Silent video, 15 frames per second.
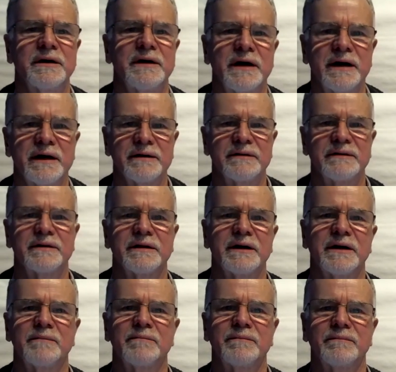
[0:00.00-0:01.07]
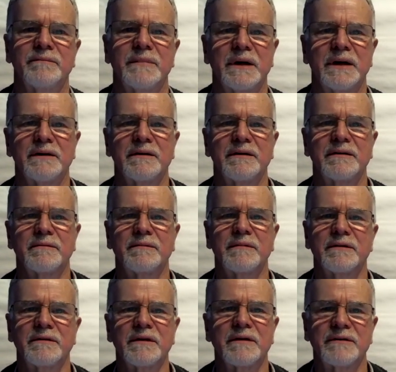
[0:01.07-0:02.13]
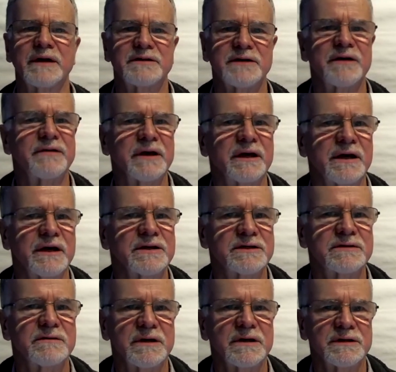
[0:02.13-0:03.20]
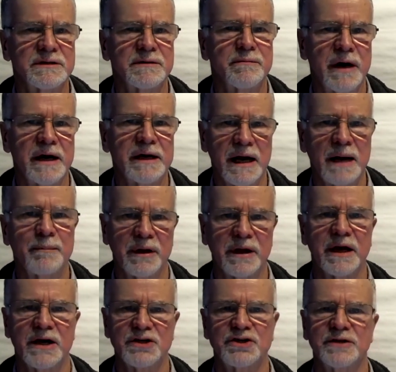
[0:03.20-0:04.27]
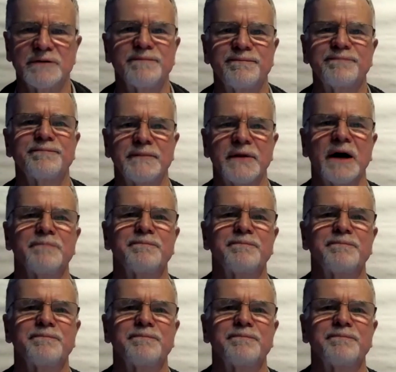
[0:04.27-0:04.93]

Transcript: and that I think is the main application. Yeah.